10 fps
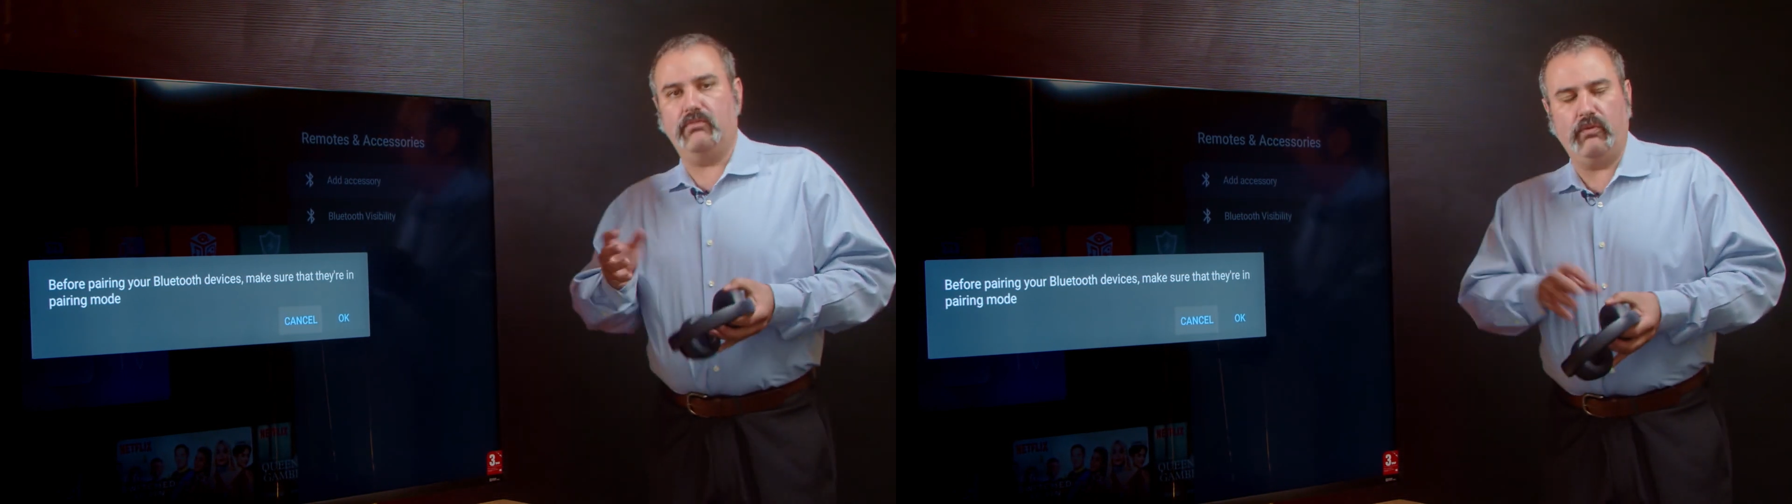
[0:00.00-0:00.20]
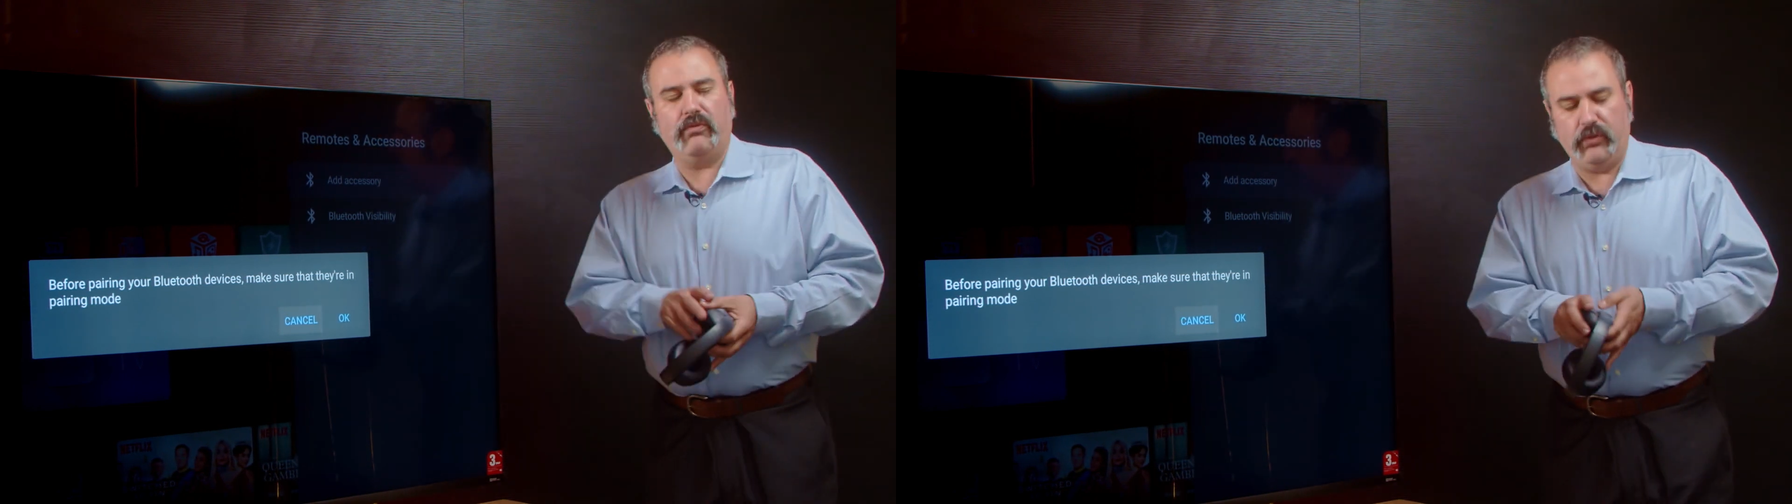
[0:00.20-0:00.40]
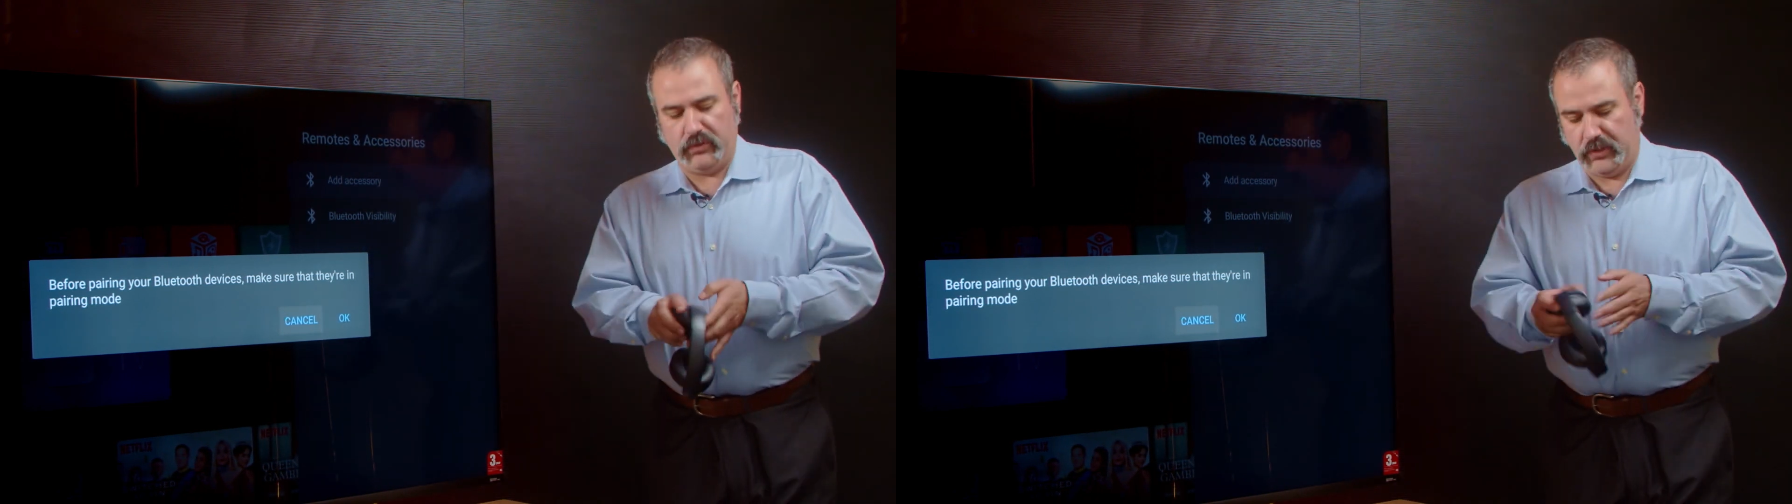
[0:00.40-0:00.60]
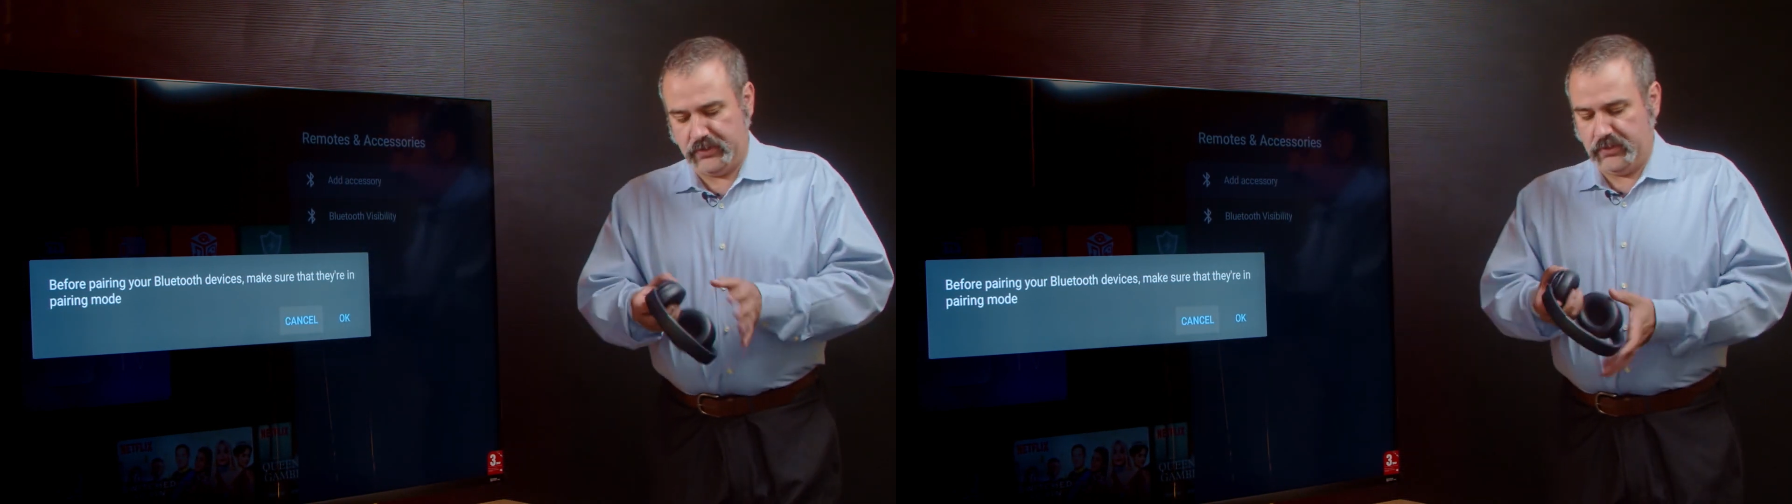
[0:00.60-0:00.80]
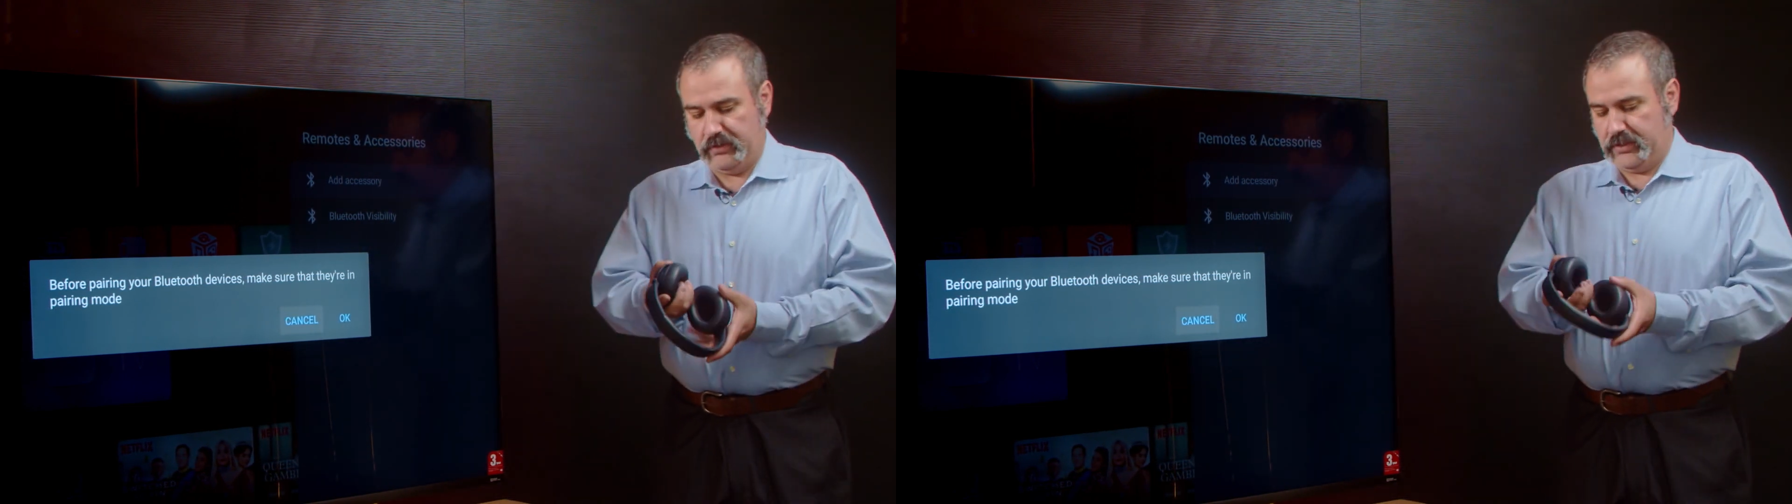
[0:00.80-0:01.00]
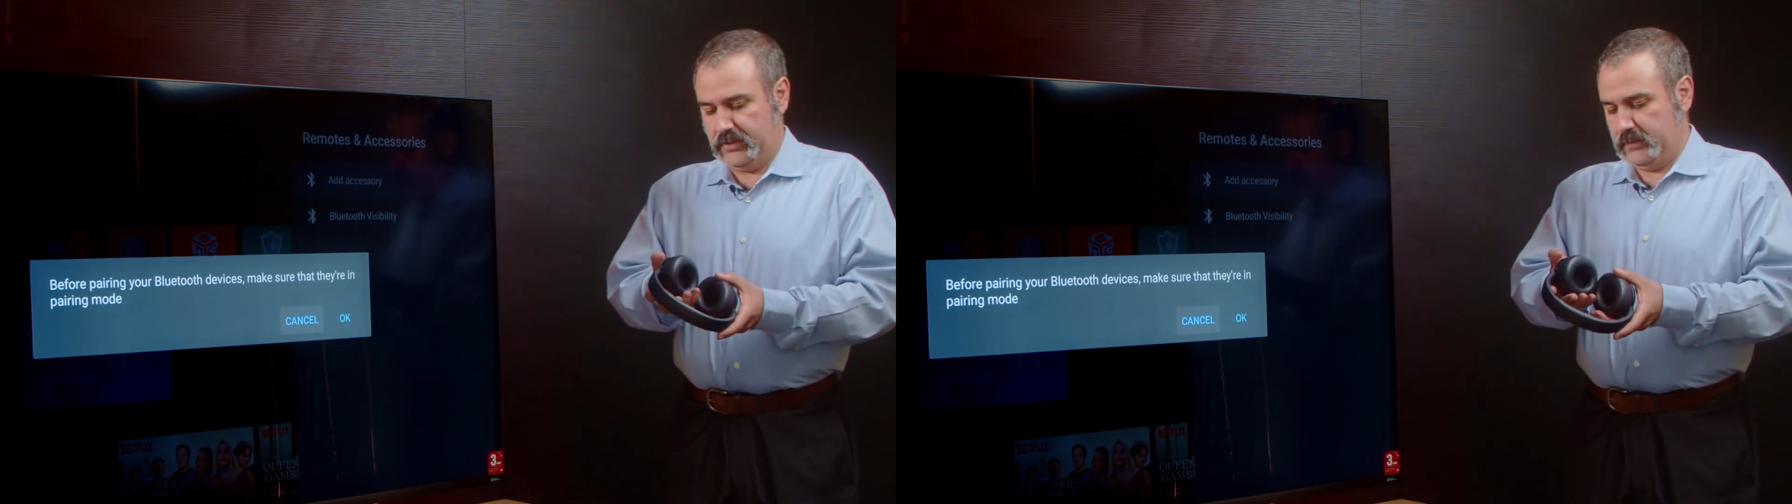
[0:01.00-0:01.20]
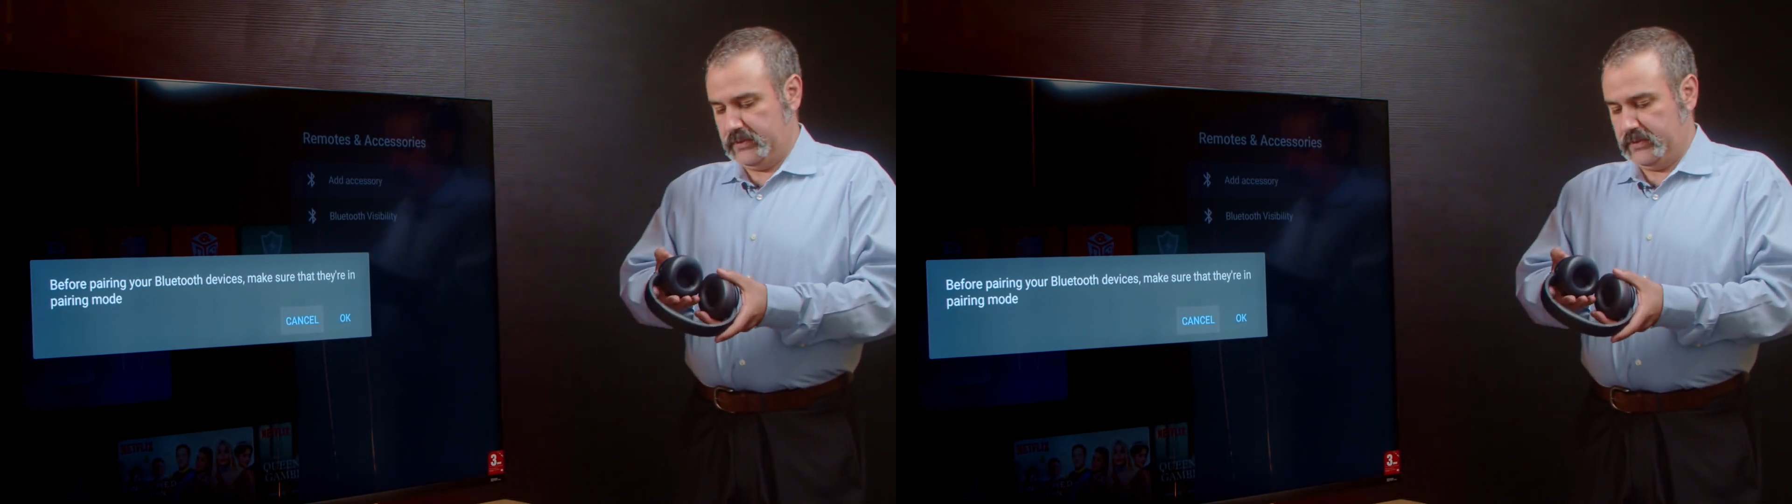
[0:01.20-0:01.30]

refer to those instructions.